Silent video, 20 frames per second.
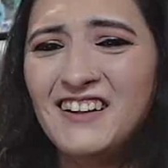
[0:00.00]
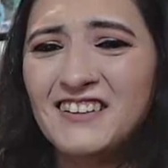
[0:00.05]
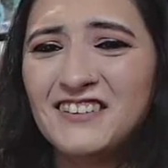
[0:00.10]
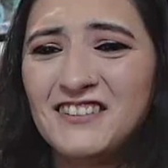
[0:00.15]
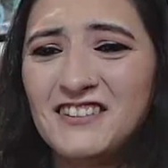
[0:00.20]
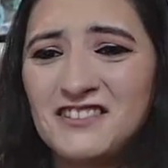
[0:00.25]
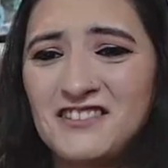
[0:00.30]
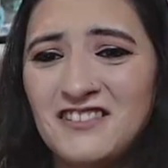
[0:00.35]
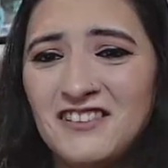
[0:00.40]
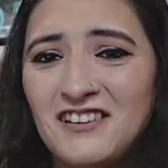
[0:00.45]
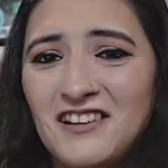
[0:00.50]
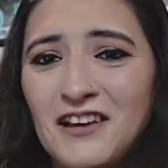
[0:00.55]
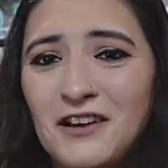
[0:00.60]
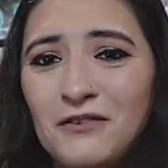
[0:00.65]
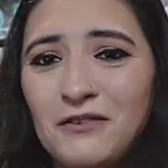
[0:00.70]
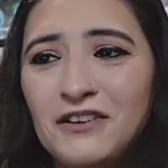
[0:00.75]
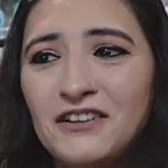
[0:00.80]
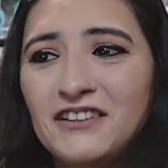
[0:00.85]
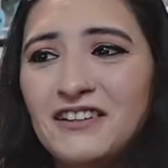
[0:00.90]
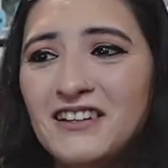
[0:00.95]
Does she not
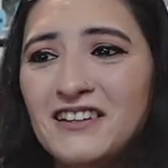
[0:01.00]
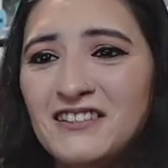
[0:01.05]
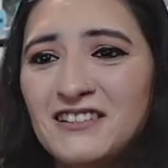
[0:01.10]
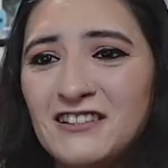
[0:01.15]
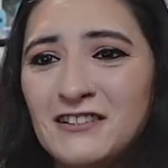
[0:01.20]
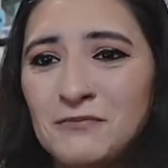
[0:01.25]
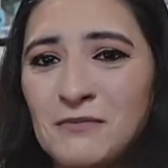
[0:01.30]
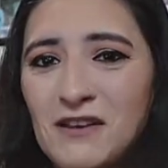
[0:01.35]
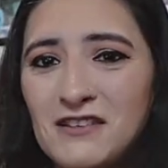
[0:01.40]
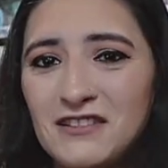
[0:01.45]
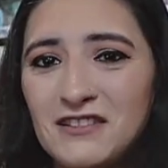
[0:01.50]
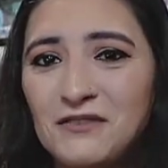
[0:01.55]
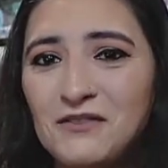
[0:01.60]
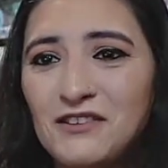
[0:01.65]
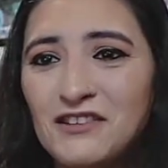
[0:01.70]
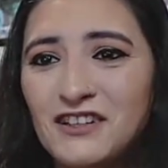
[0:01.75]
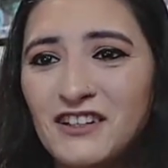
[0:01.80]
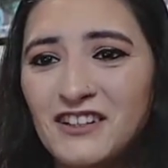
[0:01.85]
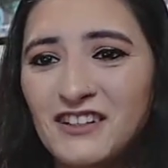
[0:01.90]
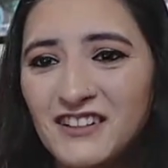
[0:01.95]
realize he's messing
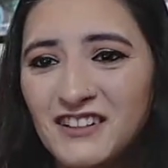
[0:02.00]
with her?